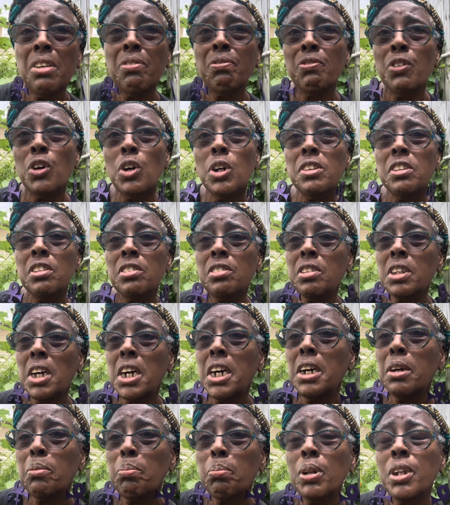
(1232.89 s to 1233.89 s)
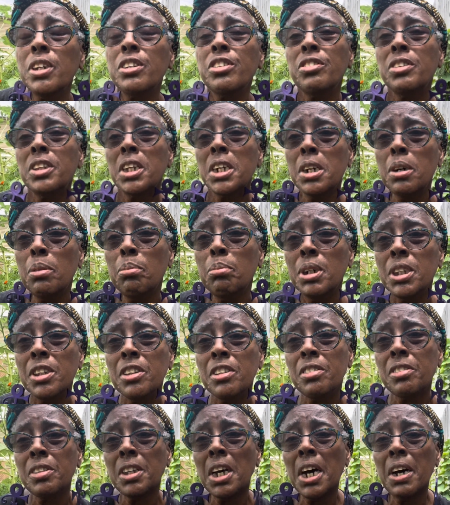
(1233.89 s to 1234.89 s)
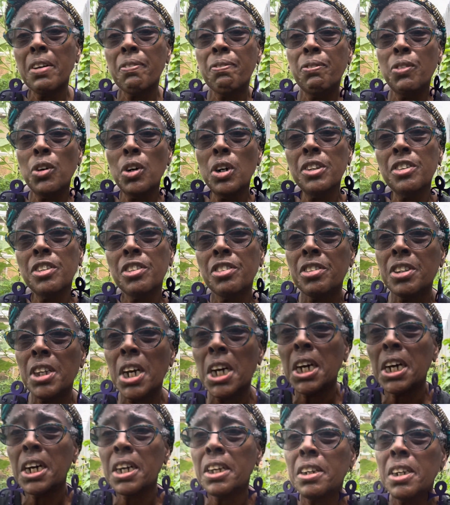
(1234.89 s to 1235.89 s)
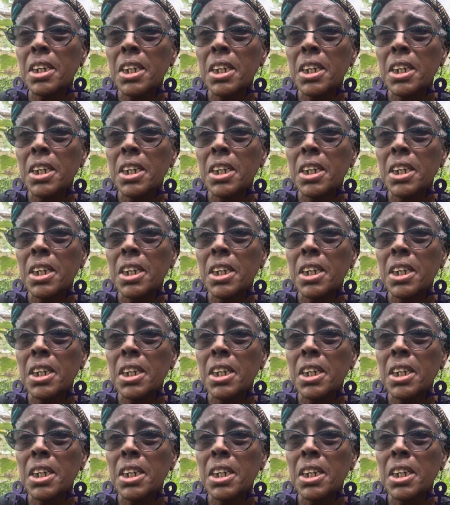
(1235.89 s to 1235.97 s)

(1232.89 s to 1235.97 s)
father side, plus their mother side, father side,